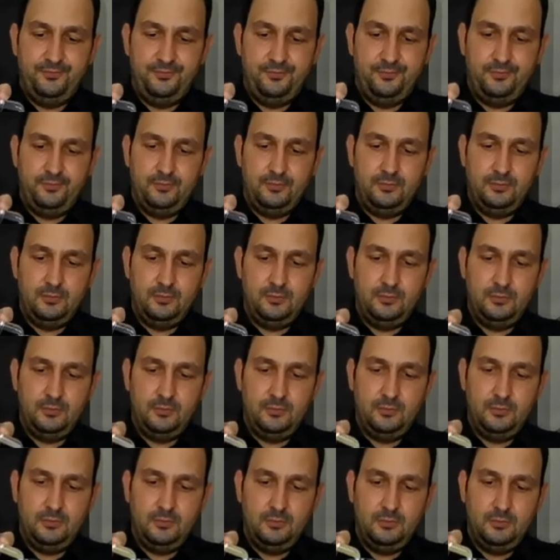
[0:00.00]

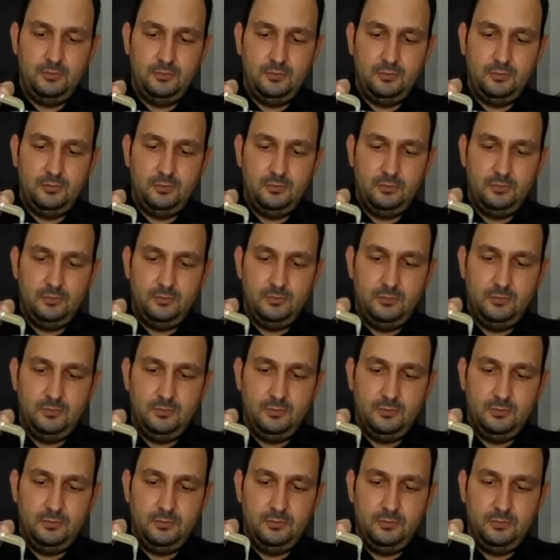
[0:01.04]

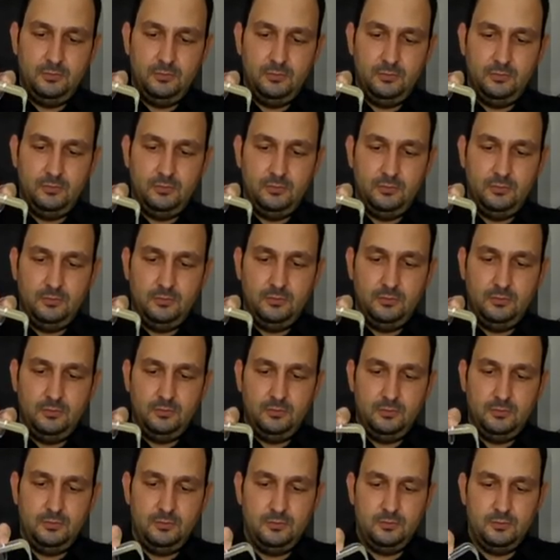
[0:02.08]

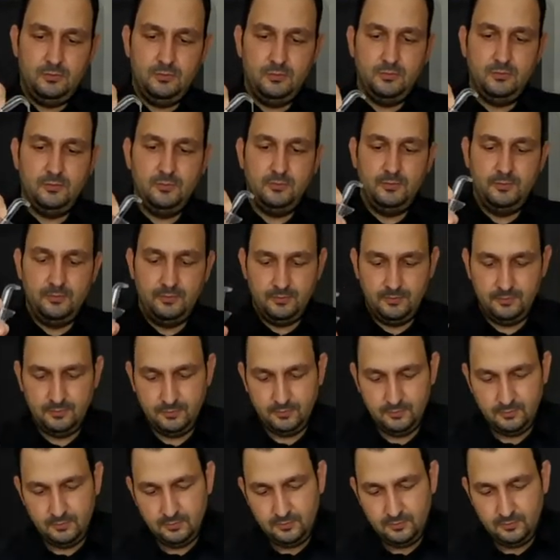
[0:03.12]
(silence)